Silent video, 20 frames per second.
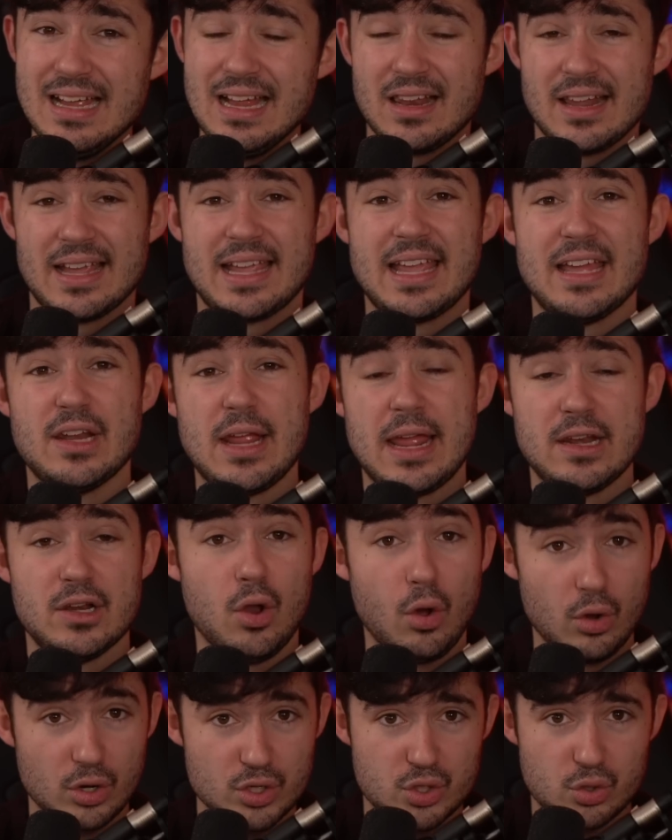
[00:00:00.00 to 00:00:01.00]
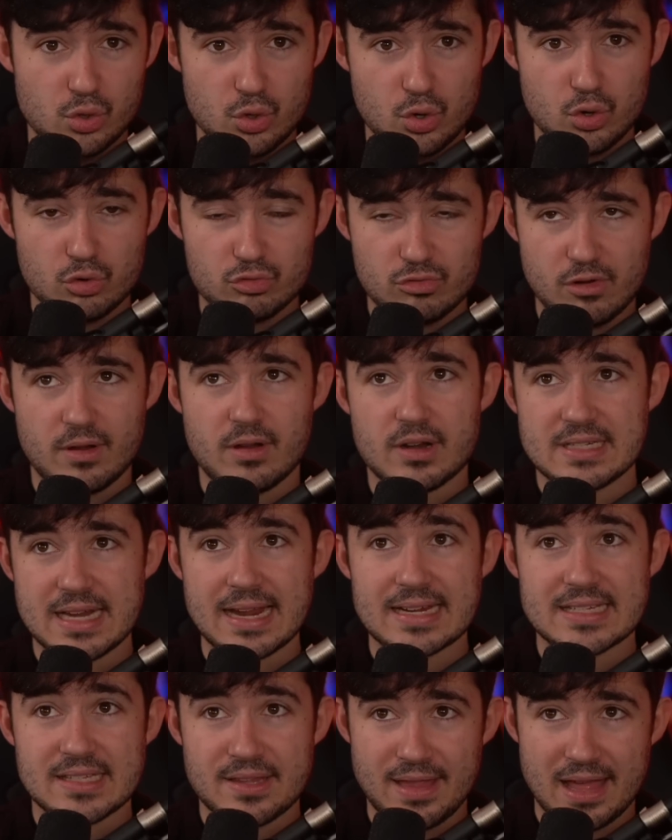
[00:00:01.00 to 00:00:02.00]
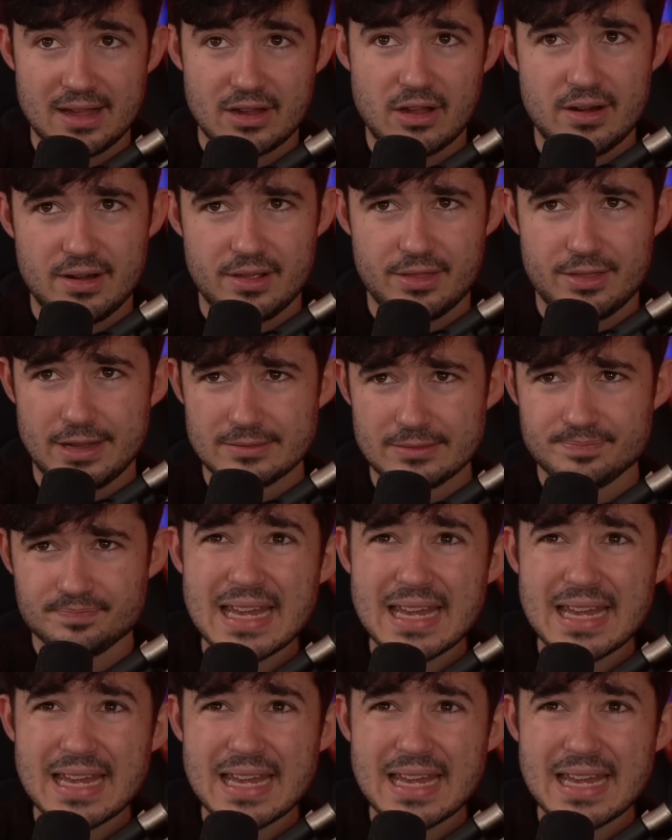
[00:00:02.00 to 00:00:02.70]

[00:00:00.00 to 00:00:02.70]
like in Lockjaw decks and that kind of thing.